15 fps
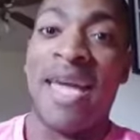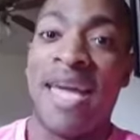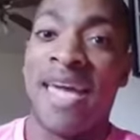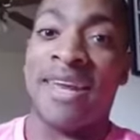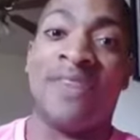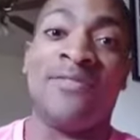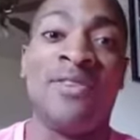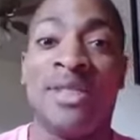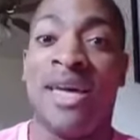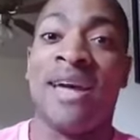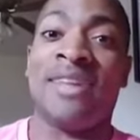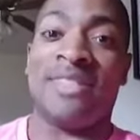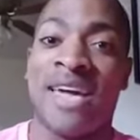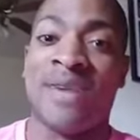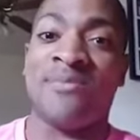And if you
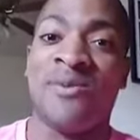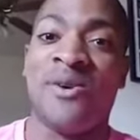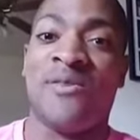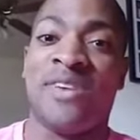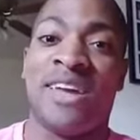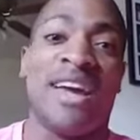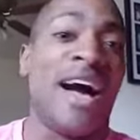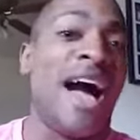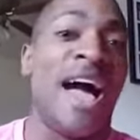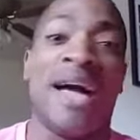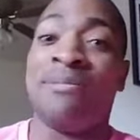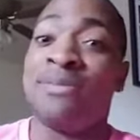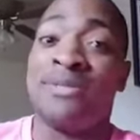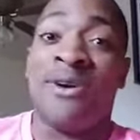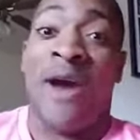like that movie,
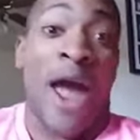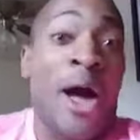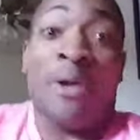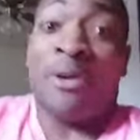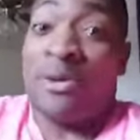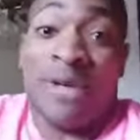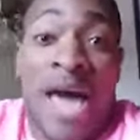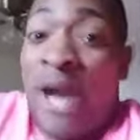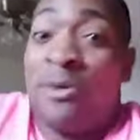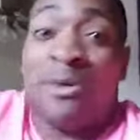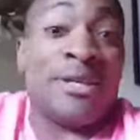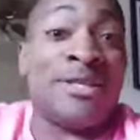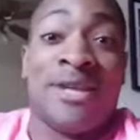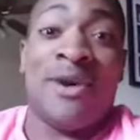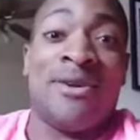I'm sorry, I don't know
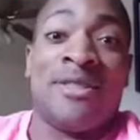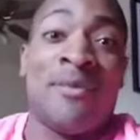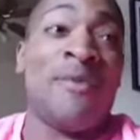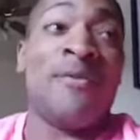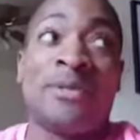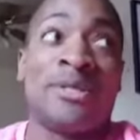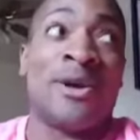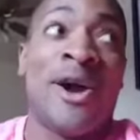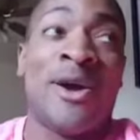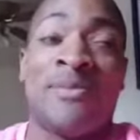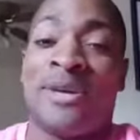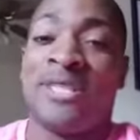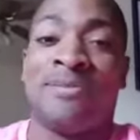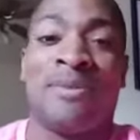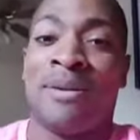what to tell you. That movie was
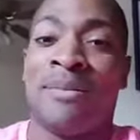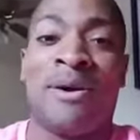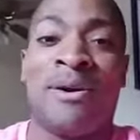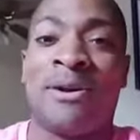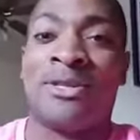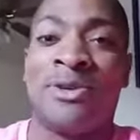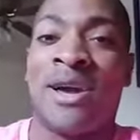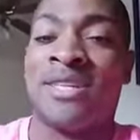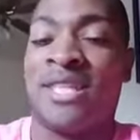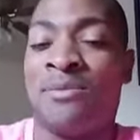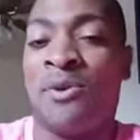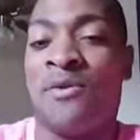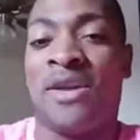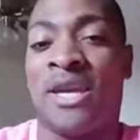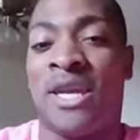garbage, but I'm not gonna trash that
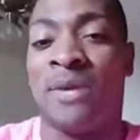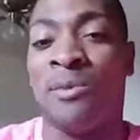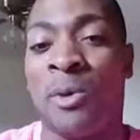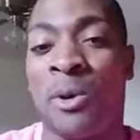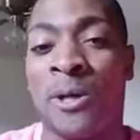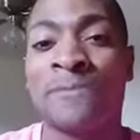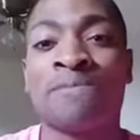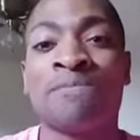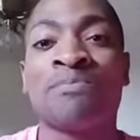movie anymore.